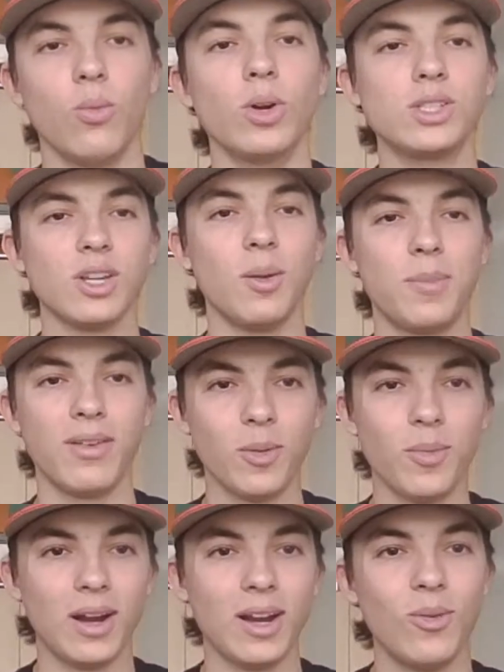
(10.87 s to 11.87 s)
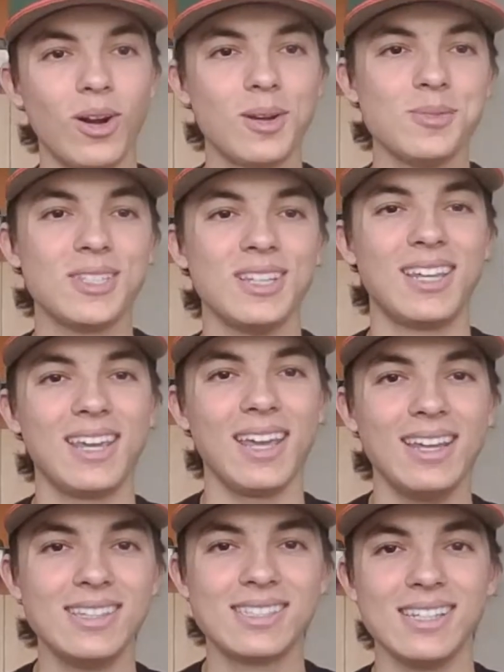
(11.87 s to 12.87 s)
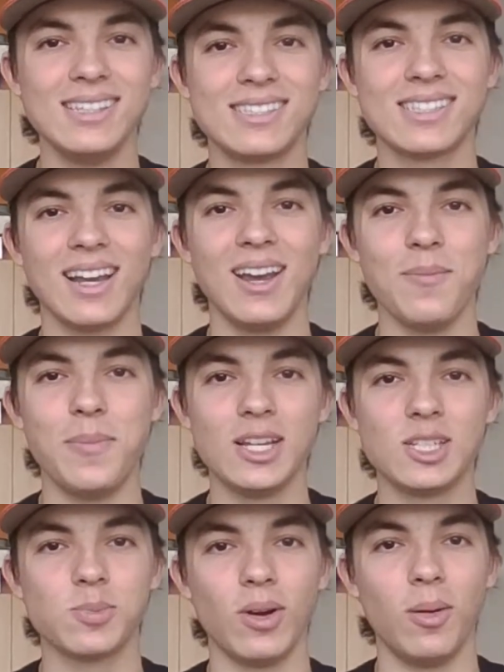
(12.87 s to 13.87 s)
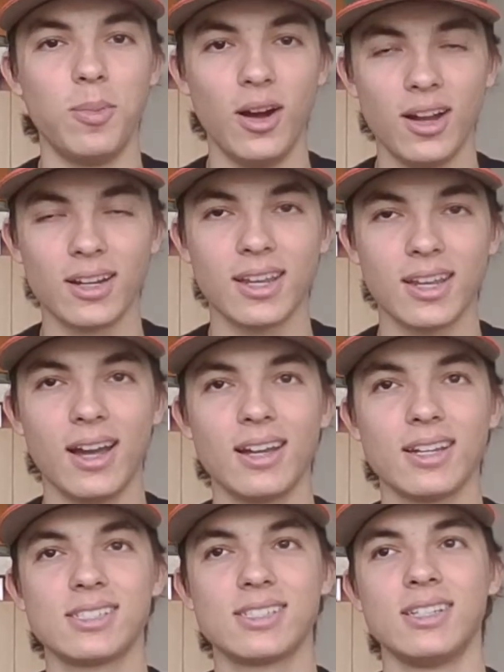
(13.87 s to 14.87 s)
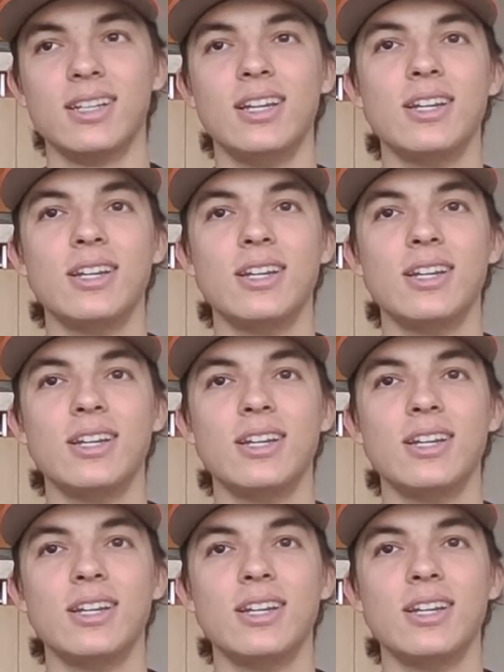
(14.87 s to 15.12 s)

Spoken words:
What's up, everybody? Welcome to the CanesInSight Baseball Podcast.